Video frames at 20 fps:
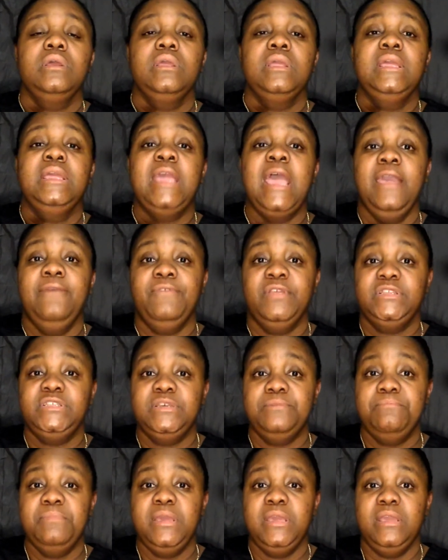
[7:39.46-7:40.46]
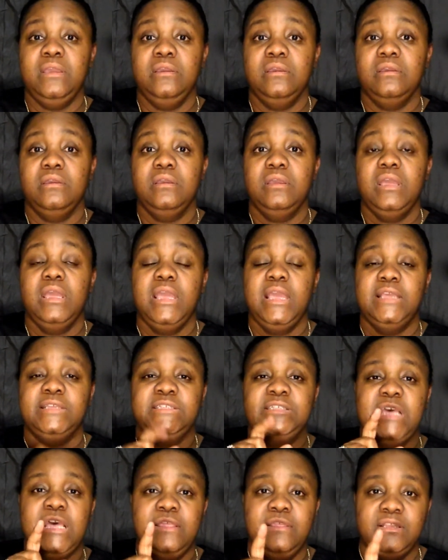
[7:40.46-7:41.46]
gave it to me and
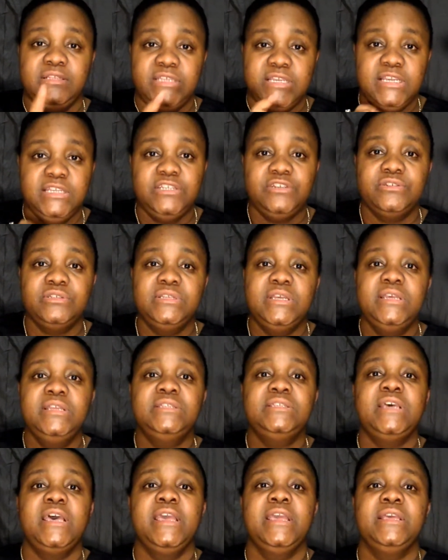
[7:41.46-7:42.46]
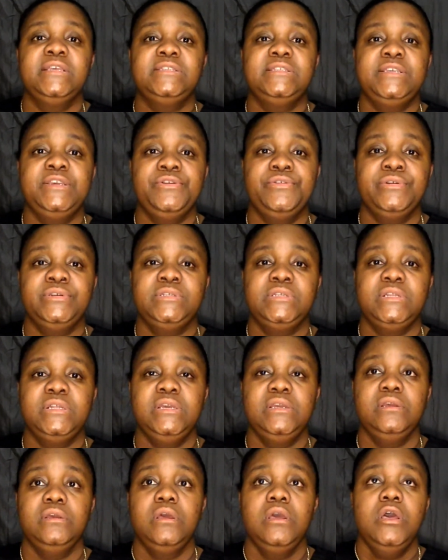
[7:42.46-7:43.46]
said the teachers didn't take it seriously.
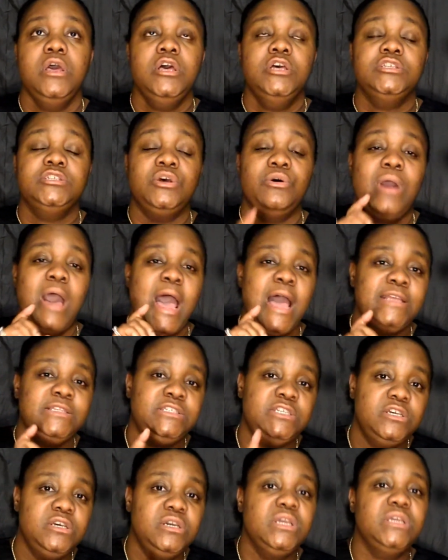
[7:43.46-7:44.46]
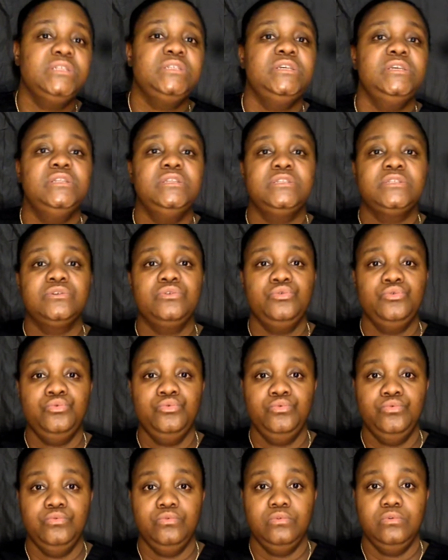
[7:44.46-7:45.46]
So I took it to the school.
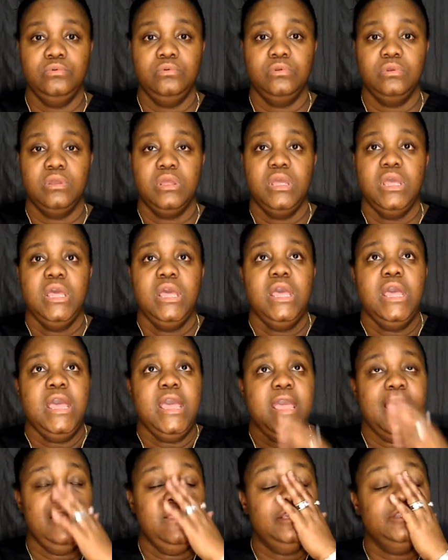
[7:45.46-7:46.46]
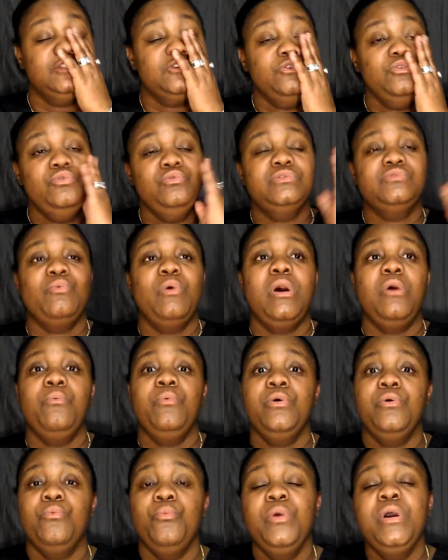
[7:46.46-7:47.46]
And the school's,
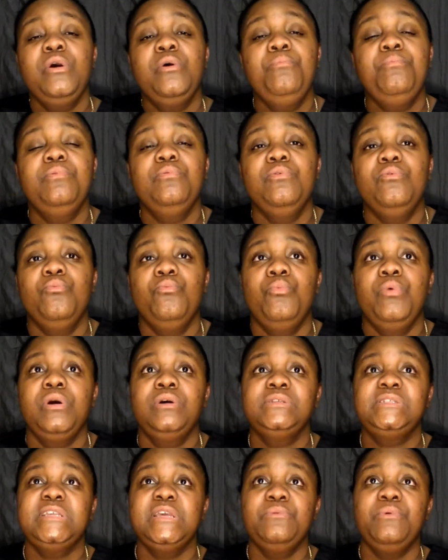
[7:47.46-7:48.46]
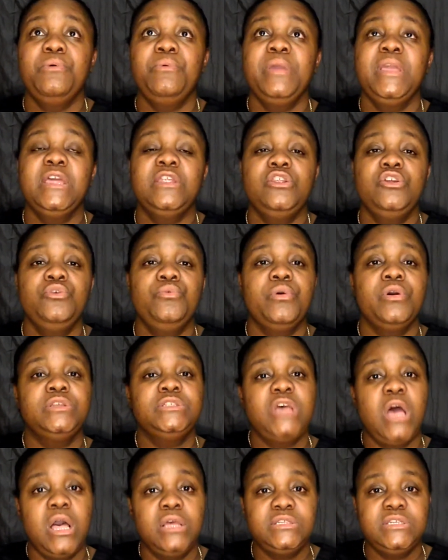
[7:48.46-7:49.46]
well, we'll see what we can do. We'll
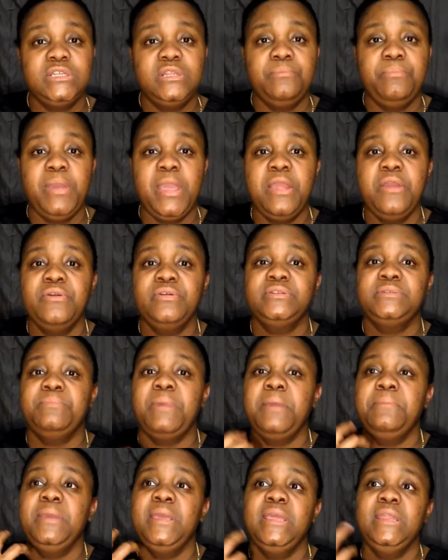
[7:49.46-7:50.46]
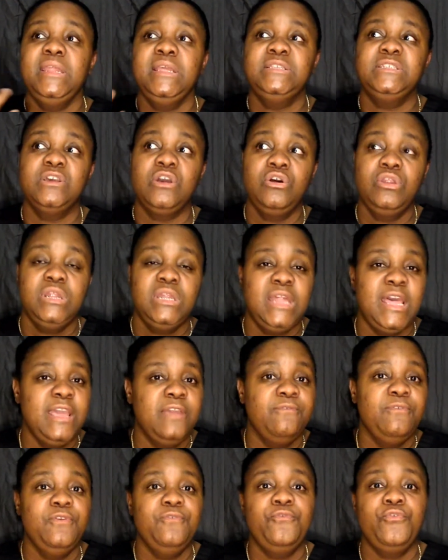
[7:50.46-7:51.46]
talk to the parents. Maybe he needs to go to
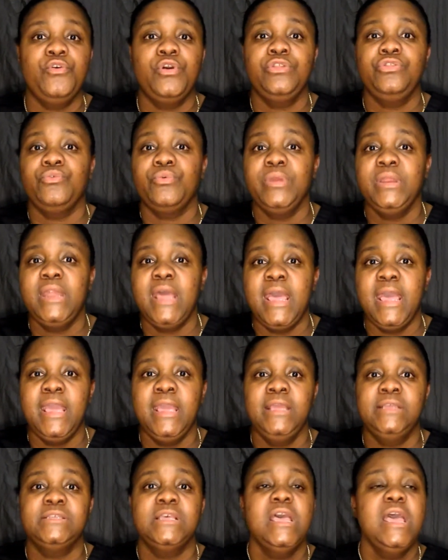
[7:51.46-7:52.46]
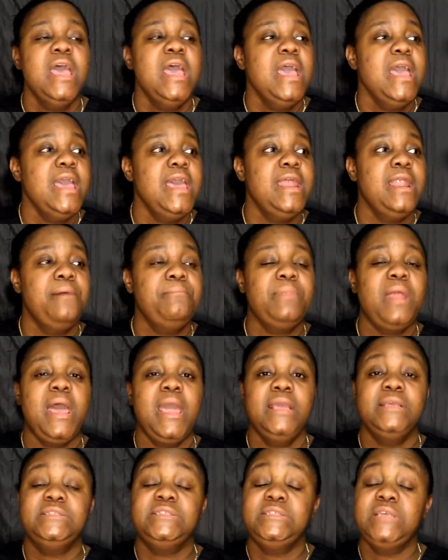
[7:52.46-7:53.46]
Lakeview for 3 days. And I'm
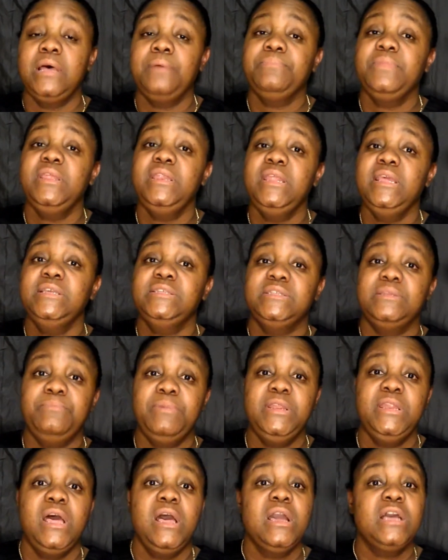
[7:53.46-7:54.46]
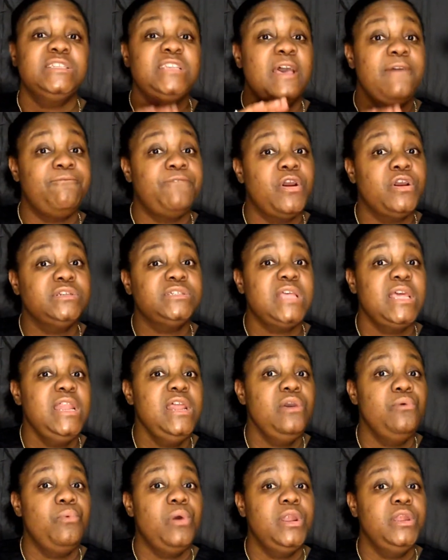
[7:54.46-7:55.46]
like, something needs to be done. Because at first they
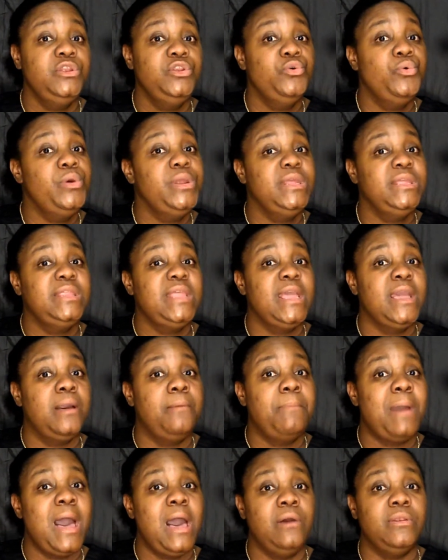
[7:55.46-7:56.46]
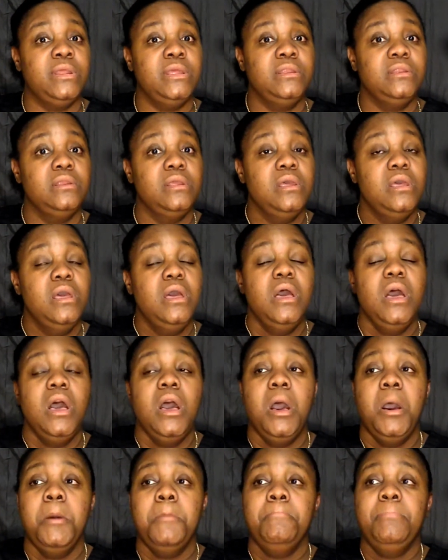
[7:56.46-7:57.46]
didn't want to do anything about it.
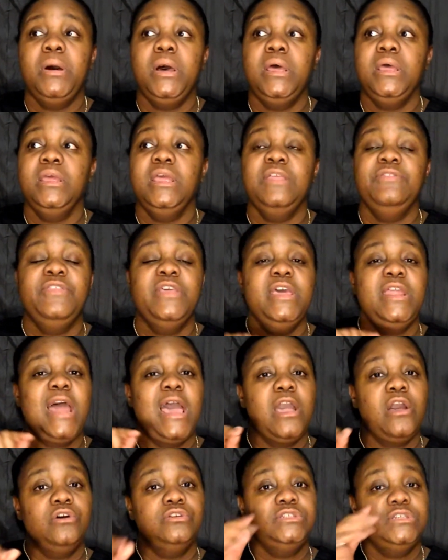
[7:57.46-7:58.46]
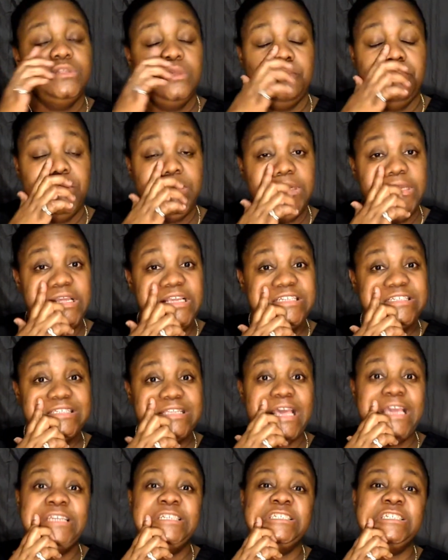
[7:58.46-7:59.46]
And then I go to the police
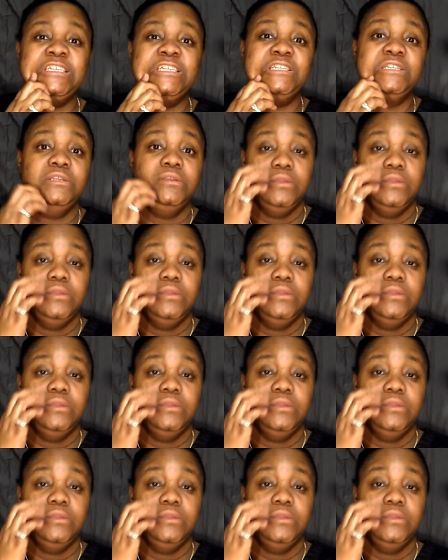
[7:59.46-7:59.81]
station